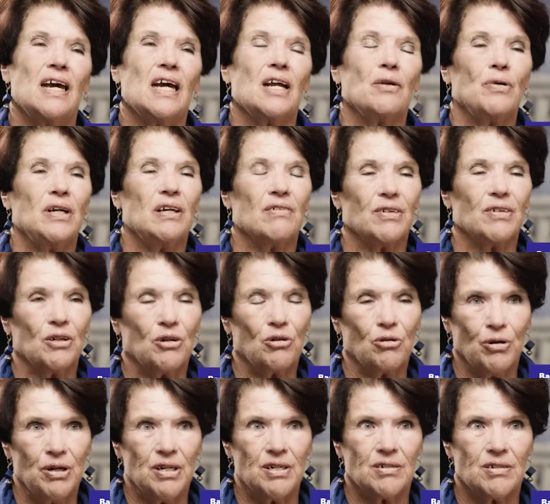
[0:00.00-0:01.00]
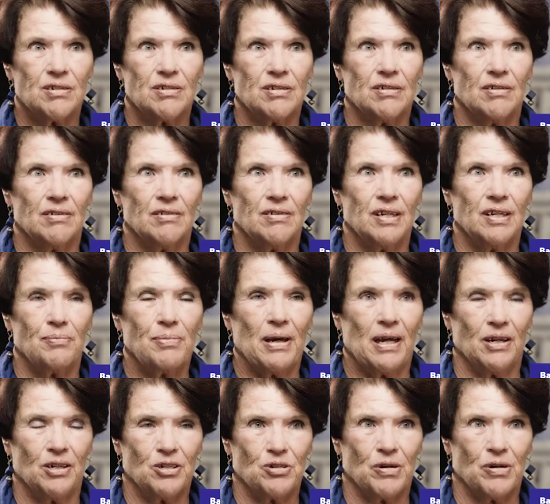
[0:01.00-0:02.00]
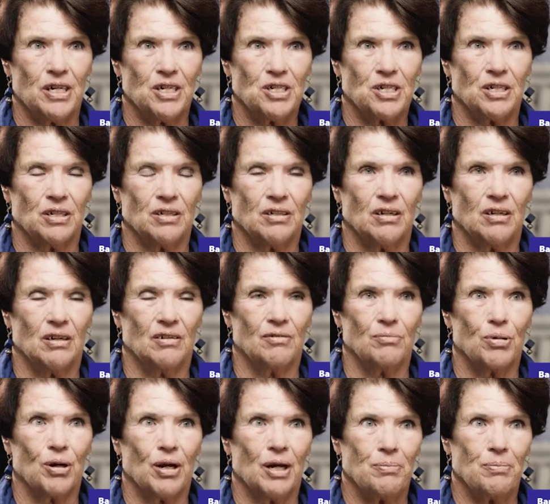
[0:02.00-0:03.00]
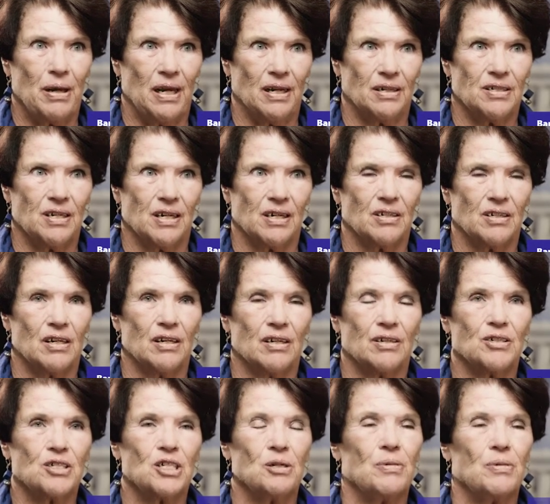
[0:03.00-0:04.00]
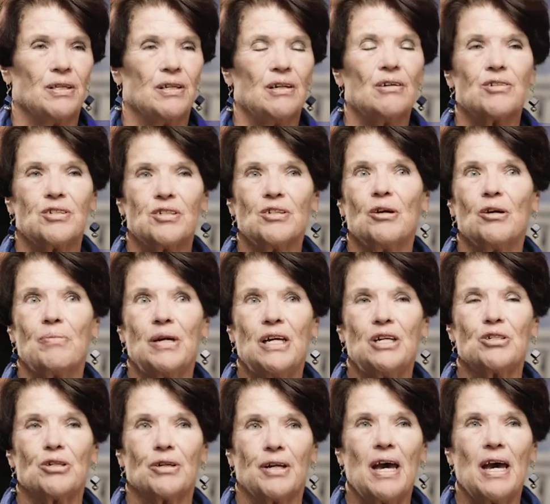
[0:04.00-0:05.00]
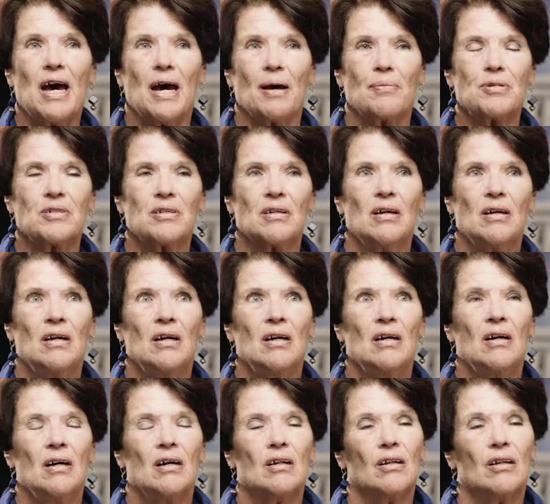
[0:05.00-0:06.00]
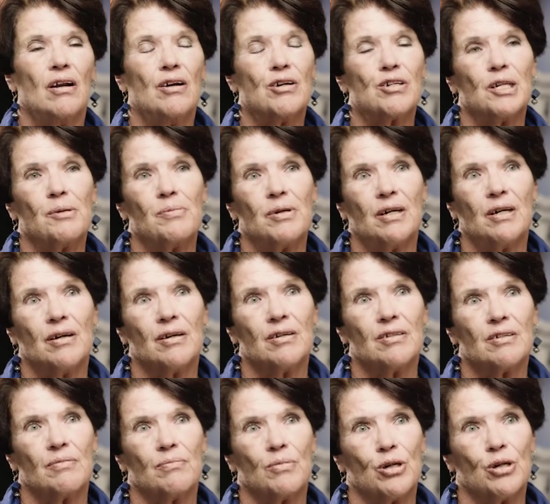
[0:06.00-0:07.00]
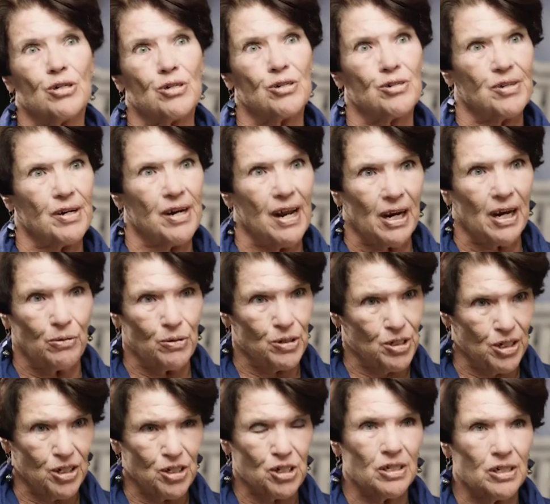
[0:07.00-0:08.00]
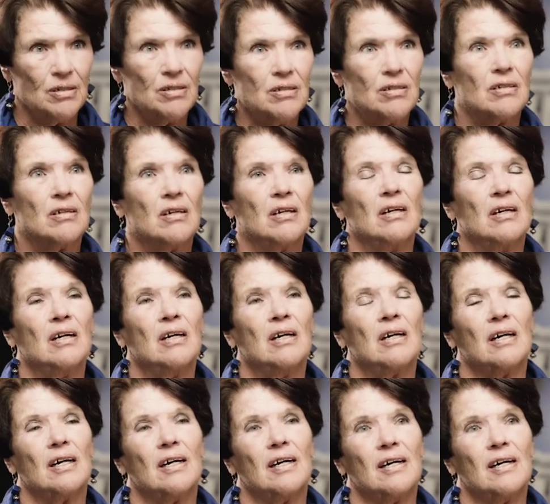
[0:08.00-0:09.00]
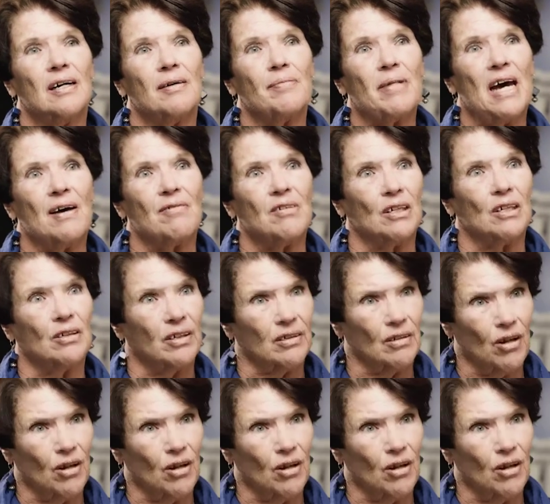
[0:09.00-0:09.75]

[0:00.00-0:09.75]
and we have increased the penetration of broadband technology, but there are still major gaps, largely because of mergers and acquisitions, having